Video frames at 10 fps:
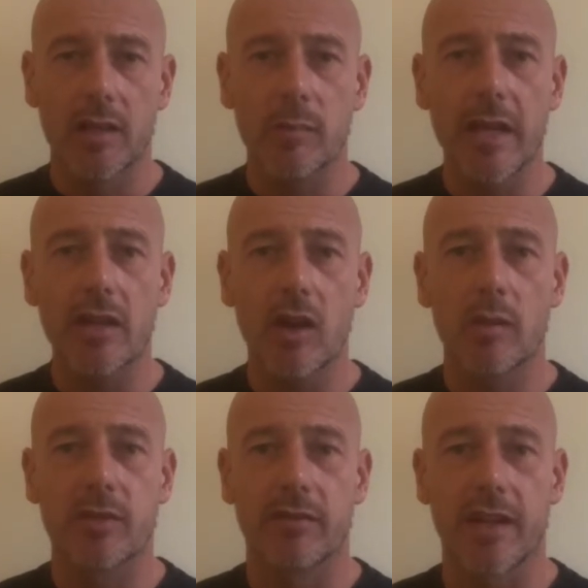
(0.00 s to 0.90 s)
The mean
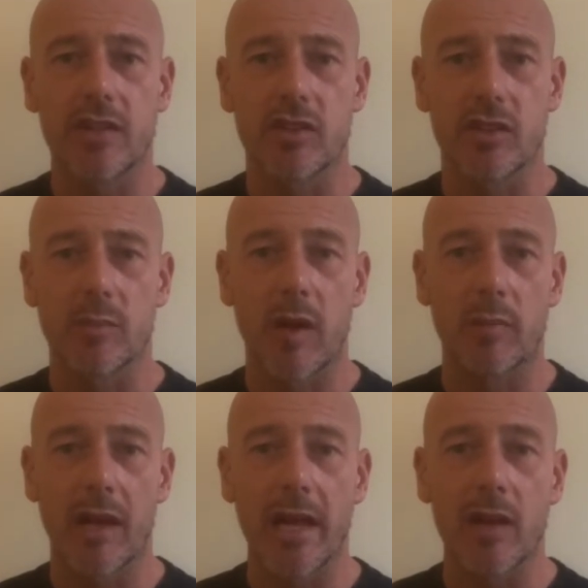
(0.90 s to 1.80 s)
observations per
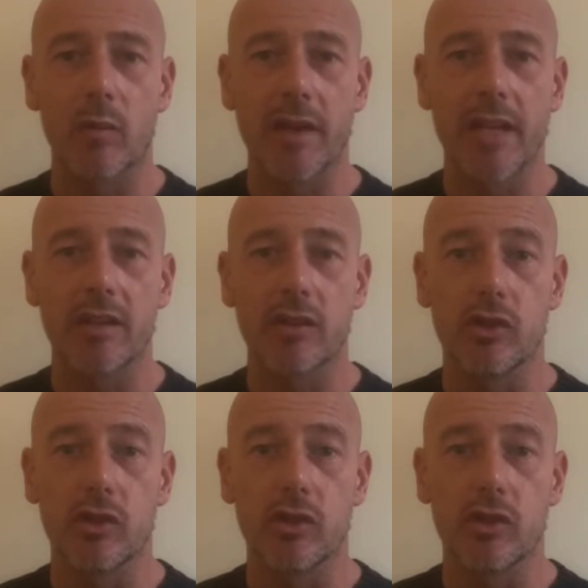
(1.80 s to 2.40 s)
player were then